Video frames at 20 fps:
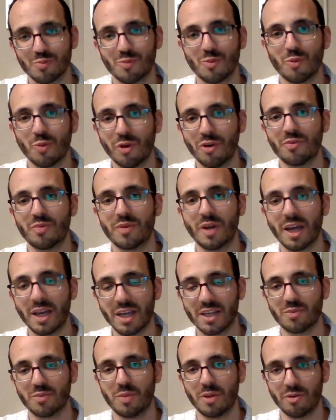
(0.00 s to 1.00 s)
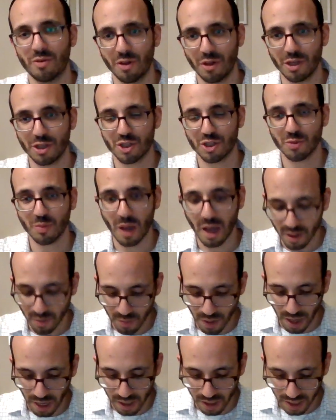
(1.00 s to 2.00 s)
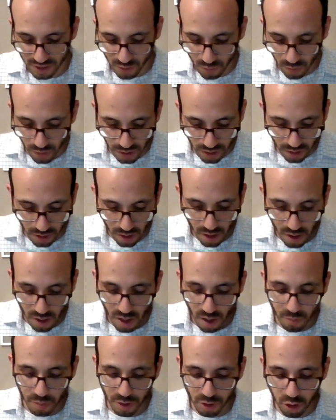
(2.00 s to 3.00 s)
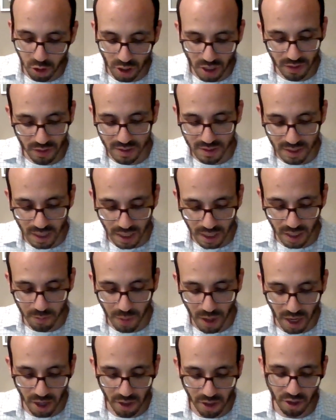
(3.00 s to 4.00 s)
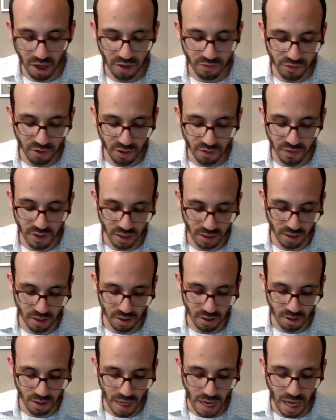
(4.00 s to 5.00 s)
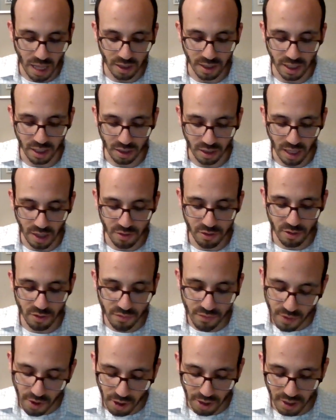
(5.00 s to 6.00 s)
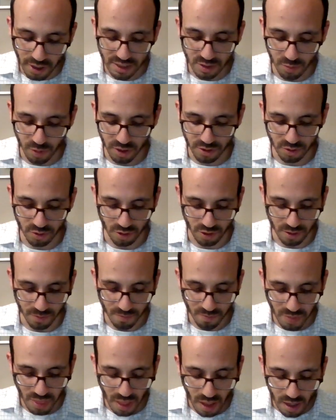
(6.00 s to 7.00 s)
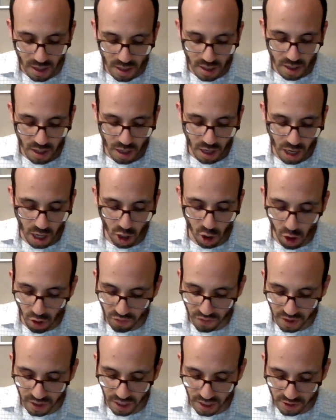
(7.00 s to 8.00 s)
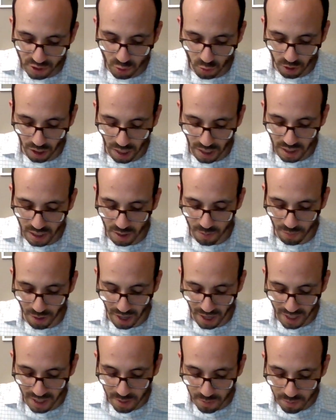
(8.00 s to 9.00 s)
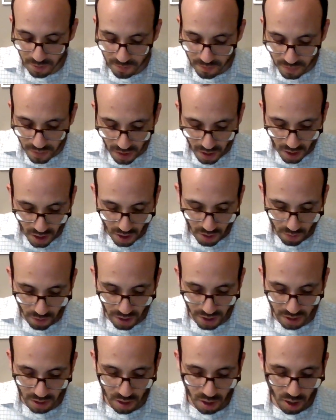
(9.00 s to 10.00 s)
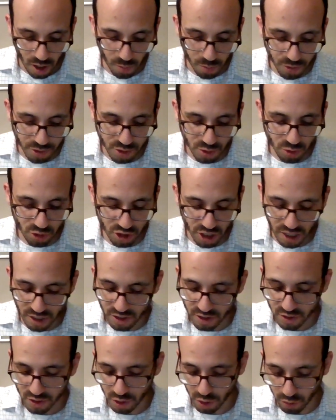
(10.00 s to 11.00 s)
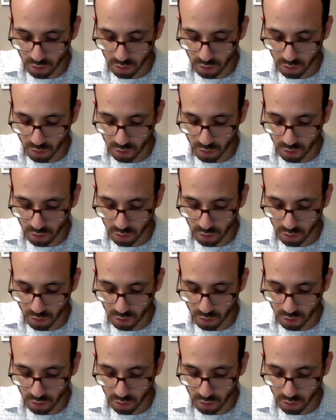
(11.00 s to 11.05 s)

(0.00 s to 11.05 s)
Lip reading: would have, I guess, been really geschmack back last week. But look at the second paragraph of Hallel, at the very last pasuk. Hahofchi hatzur agamayim, right? A person who changes the